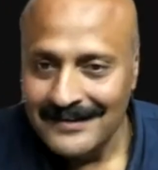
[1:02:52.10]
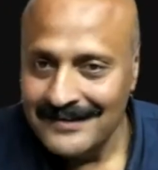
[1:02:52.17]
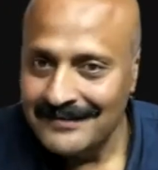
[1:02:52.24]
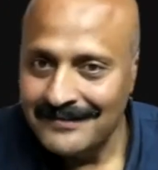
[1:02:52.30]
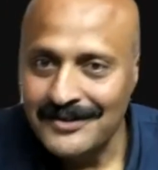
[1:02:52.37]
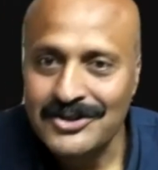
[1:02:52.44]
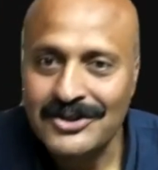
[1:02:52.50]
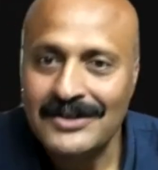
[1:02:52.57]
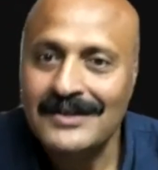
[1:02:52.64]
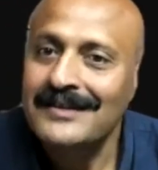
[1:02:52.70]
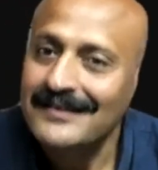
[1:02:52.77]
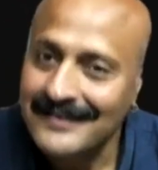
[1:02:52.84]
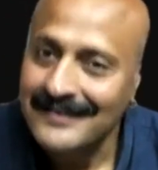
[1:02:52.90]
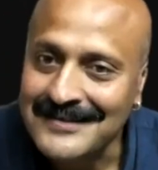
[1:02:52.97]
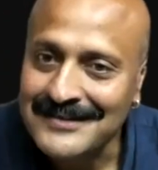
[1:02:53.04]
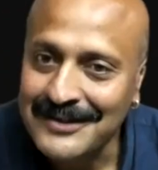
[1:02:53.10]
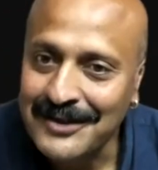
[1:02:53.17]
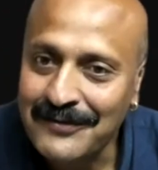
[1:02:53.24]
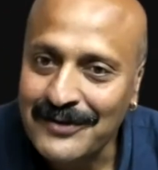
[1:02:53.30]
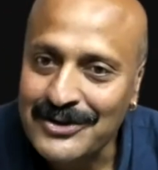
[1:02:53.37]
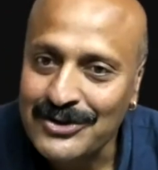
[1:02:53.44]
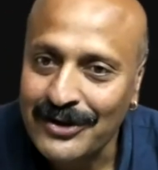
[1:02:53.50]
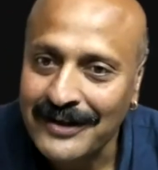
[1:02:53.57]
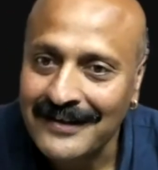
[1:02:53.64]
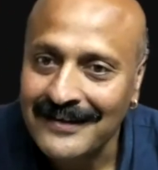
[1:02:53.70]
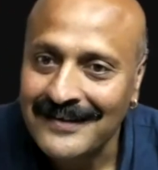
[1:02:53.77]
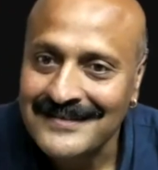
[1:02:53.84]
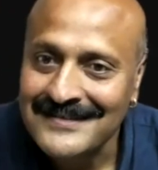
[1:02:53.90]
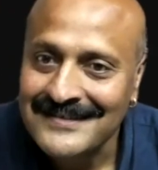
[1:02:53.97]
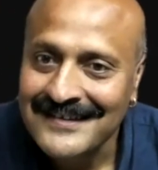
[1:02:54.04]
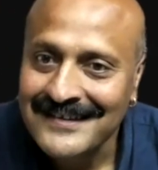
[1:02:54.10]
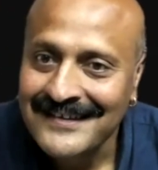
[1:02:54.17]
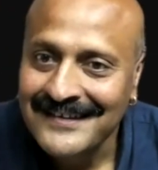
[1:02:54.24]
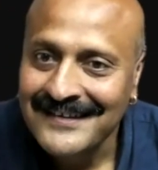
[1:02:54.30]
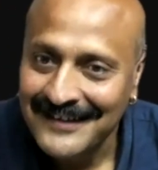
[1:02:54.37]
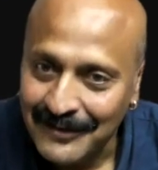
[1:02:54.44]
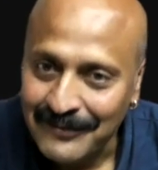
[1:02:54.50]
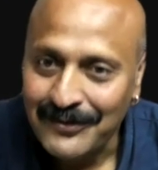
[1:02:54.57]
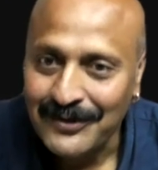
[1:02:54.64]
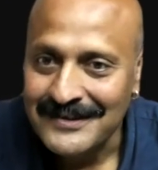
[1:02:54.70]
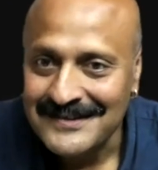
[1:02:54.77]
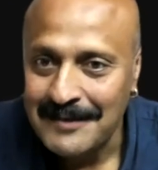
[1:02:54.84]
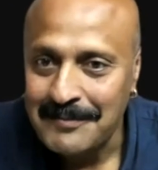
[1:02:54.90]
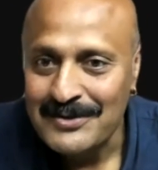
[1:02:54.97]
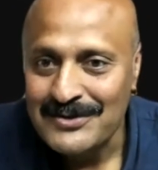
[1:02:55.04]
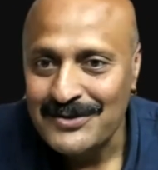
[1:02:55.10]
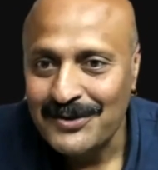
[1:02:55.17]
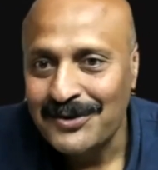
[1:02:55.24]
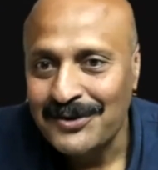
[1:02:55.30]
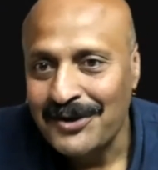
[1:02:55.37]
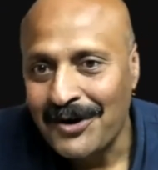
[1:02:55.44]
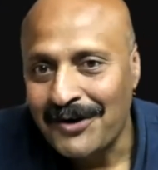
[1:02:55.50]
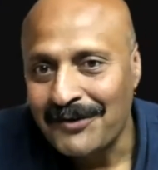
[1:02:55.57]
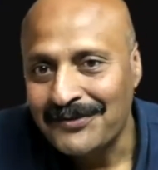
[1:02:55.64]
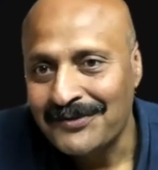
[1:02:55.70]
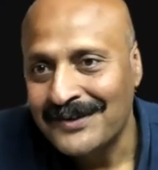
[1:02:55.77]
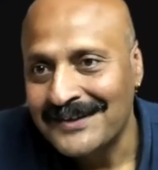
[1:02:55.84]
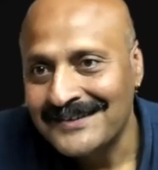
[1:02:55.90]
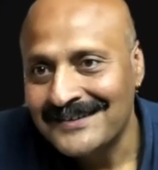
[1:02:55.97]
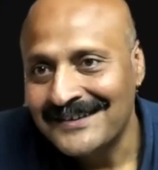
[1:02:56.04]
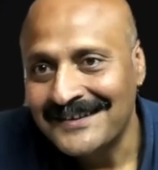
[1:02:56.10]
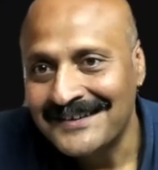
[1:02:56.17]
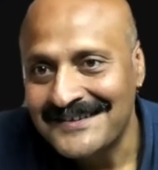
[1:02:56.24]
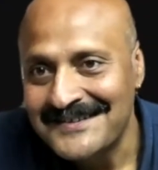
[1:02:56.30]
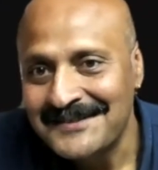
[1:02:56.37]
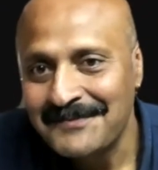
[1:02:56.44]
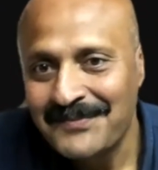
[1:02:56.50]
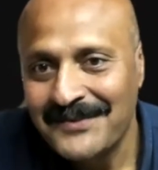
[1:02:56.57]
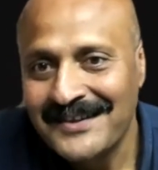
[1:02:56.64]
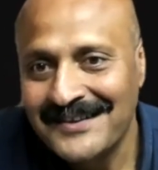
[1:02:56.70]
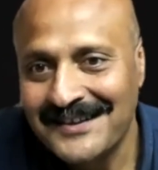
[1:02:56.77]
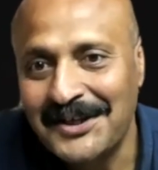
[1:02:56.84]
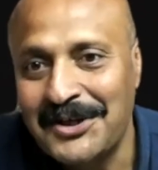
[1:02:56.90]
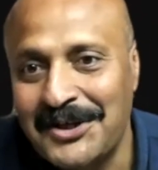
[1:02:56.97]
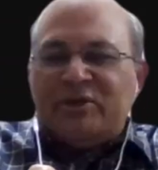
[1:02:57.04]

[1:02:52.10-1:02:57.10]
Rishi, thanks a lot for joining us for this episode of Thinkers. Thank you.